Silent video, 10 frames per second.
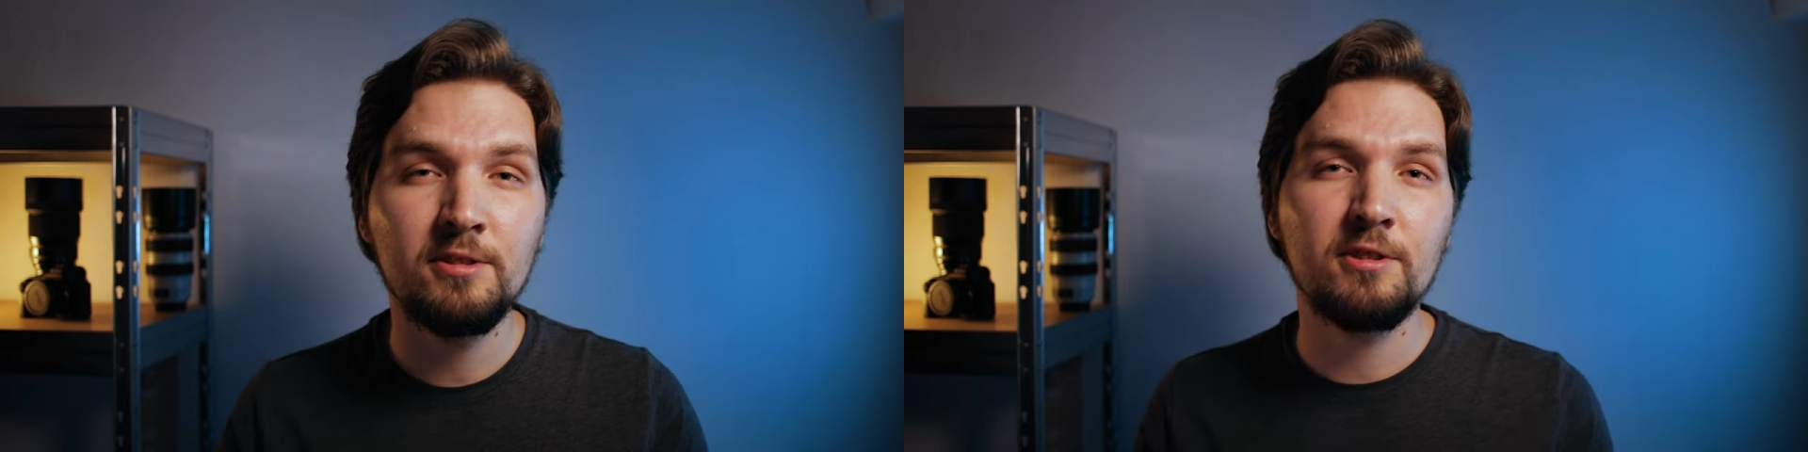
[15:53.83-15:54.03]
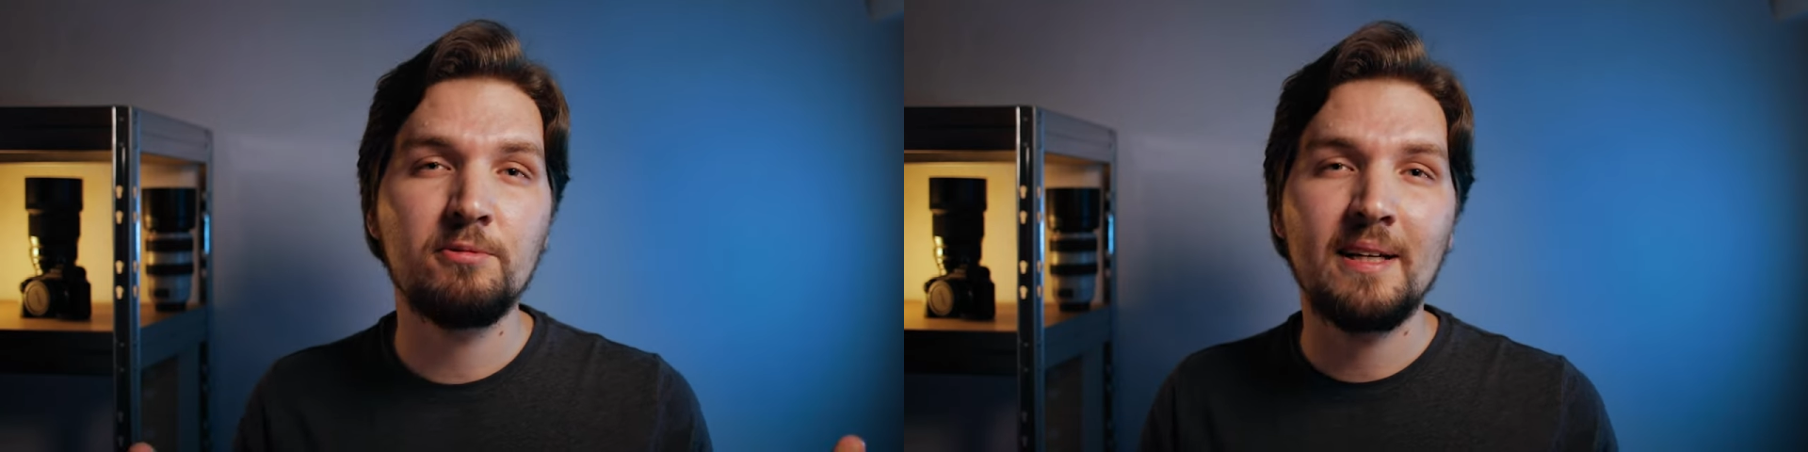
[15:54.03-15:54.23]

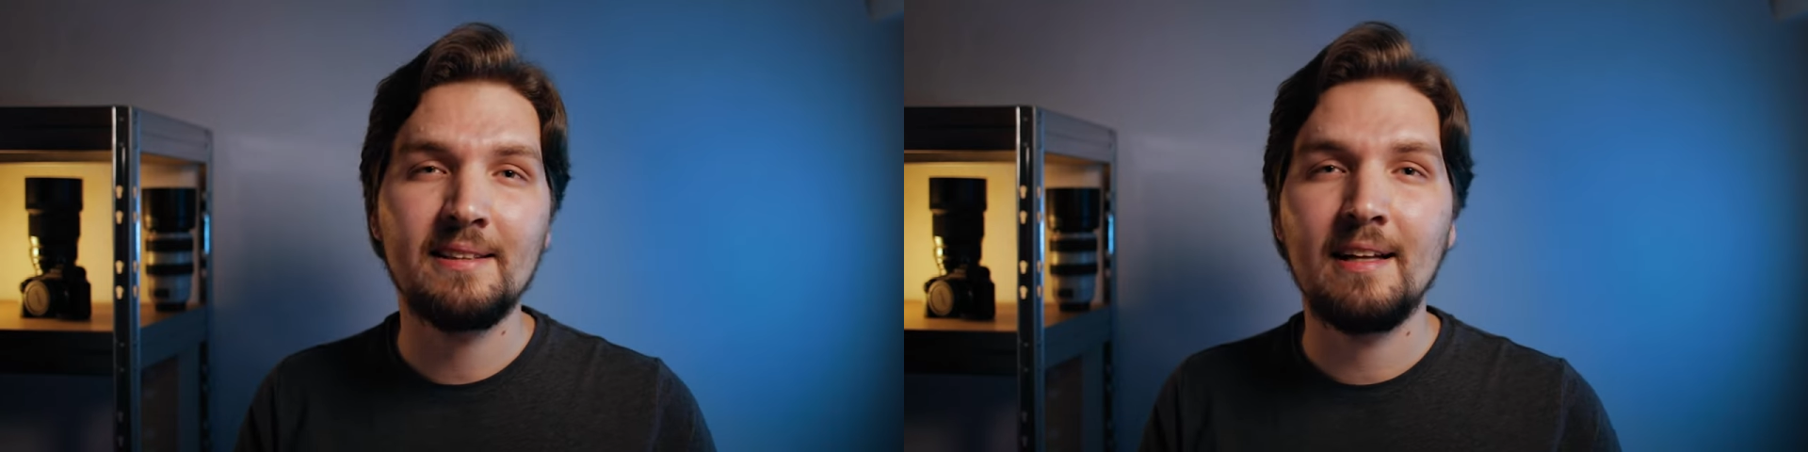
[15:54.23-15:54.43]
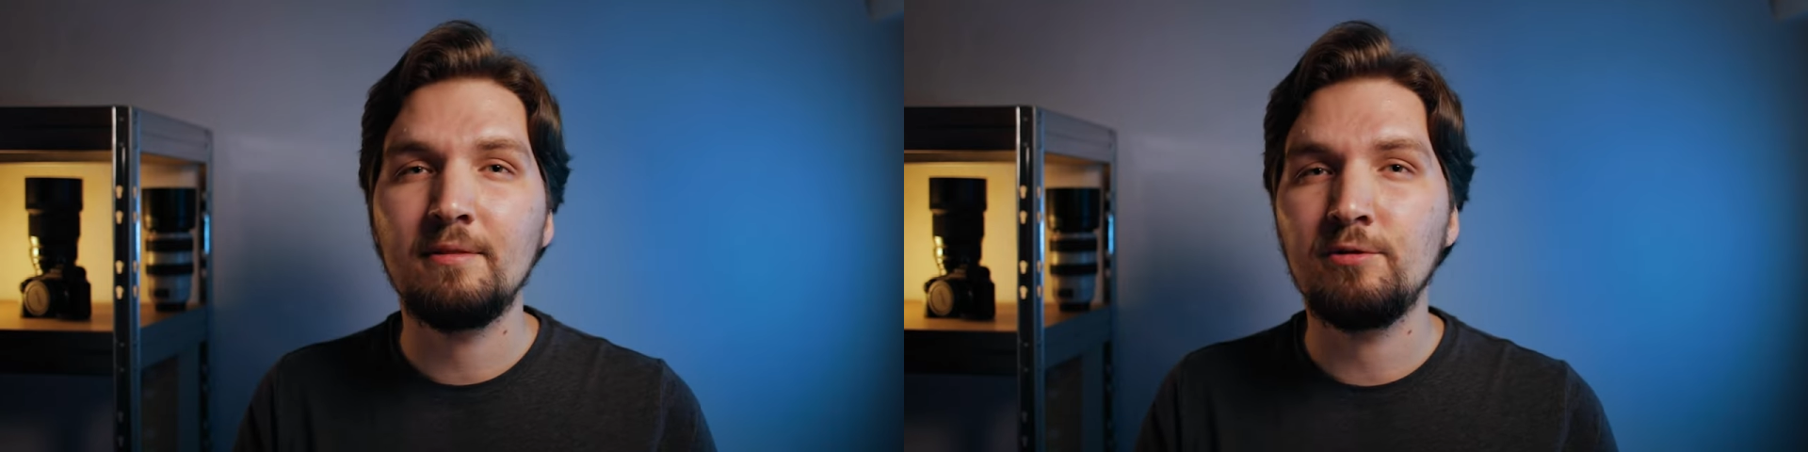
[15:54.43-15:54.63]
also
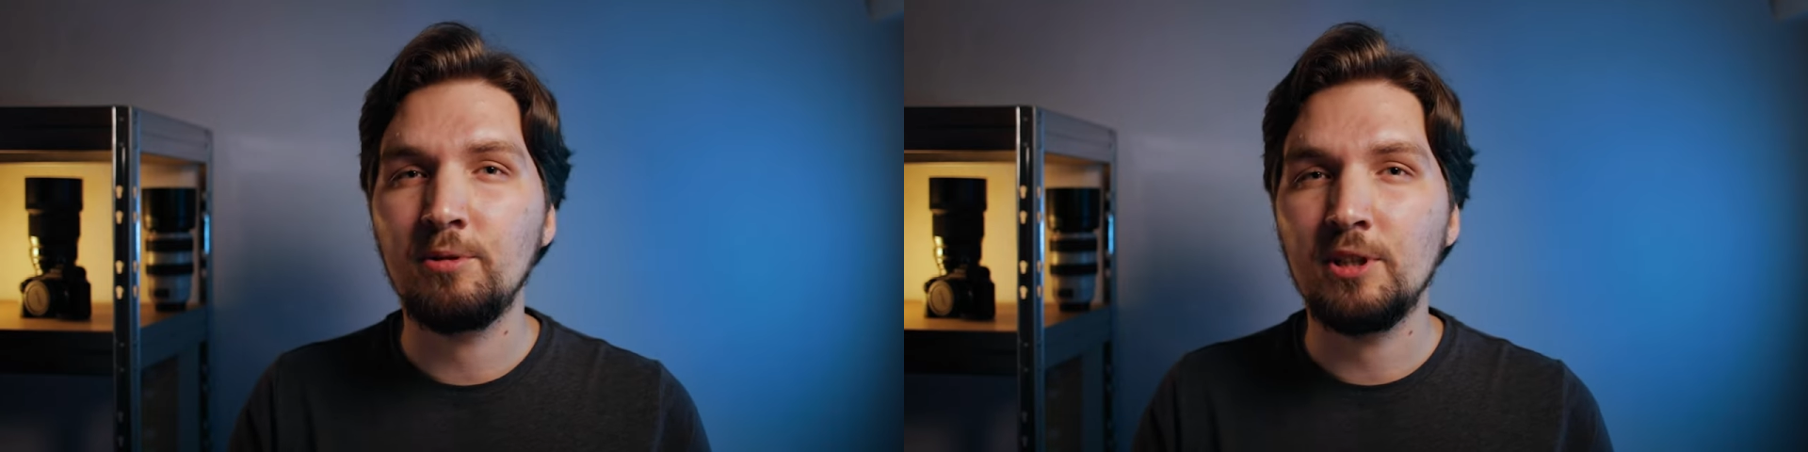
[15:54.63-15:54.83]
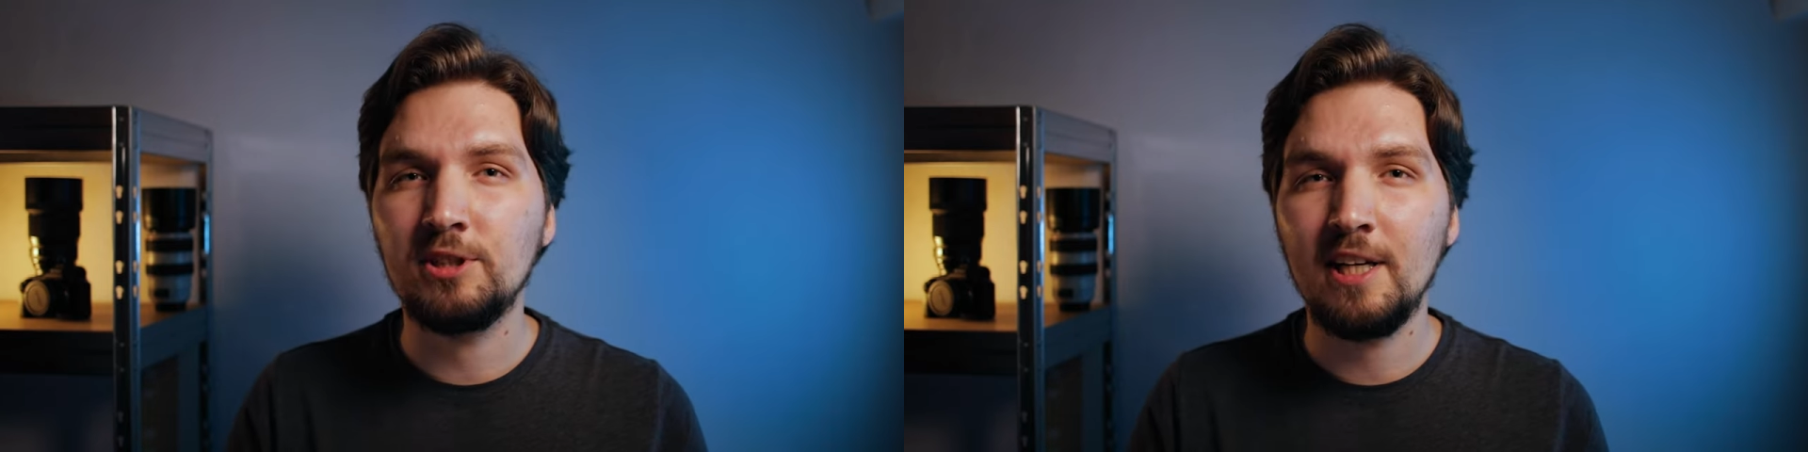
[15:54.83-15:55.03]
right now, if
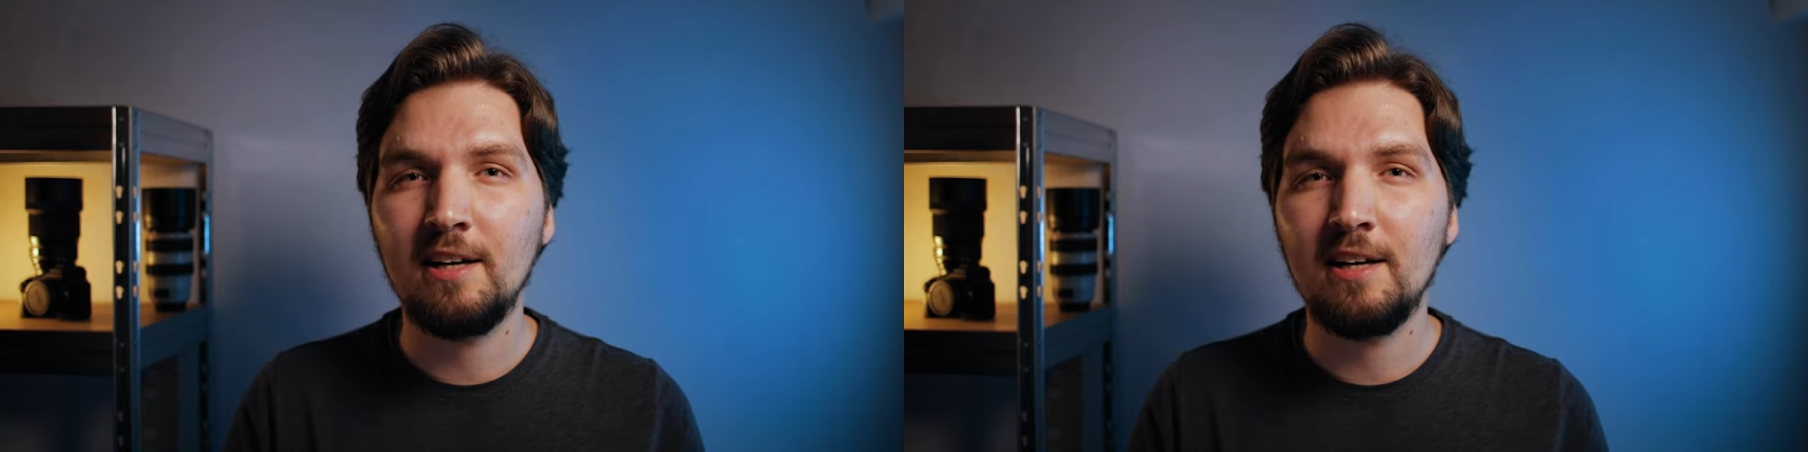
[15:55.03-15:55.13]
you want to